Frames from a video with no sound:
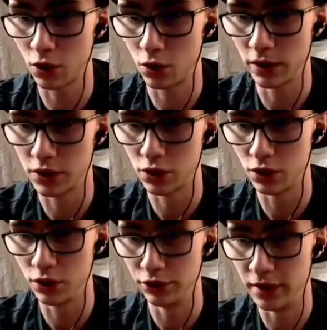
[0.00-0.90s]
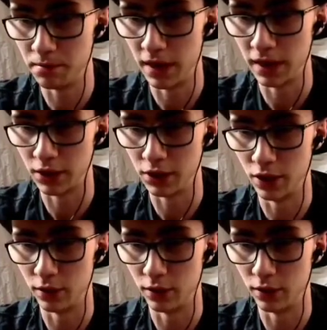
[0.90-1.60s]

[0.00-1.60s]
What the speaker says: oh, that's just a little nitpick, you know, and